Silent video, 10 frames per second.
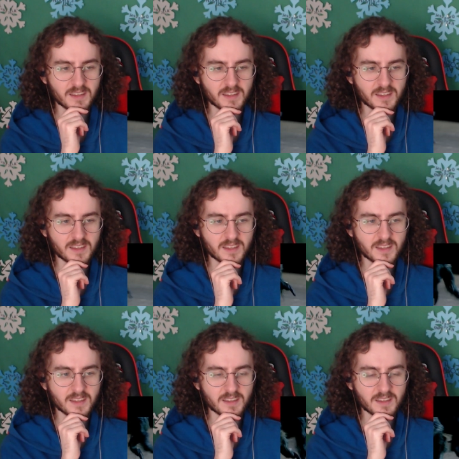
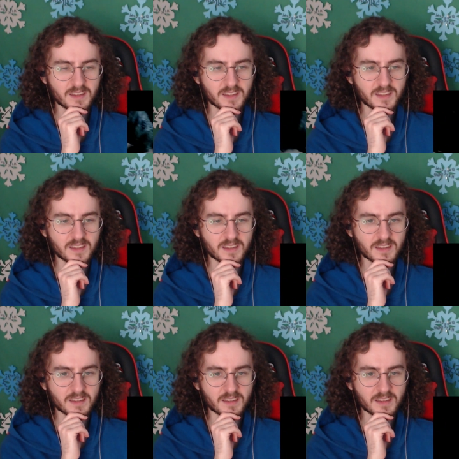
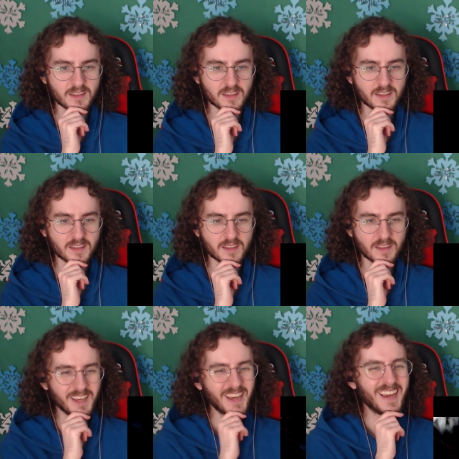
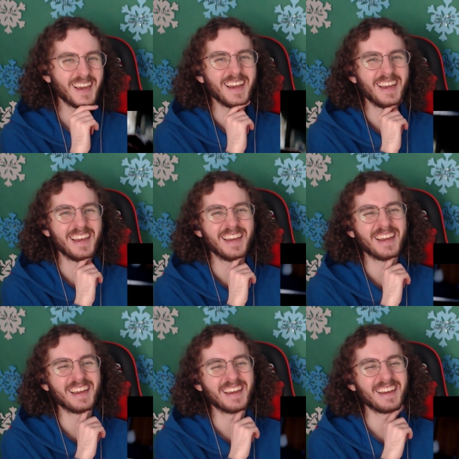
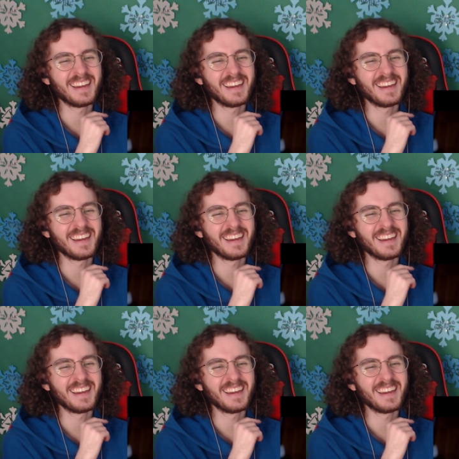No one is speaking in this clip.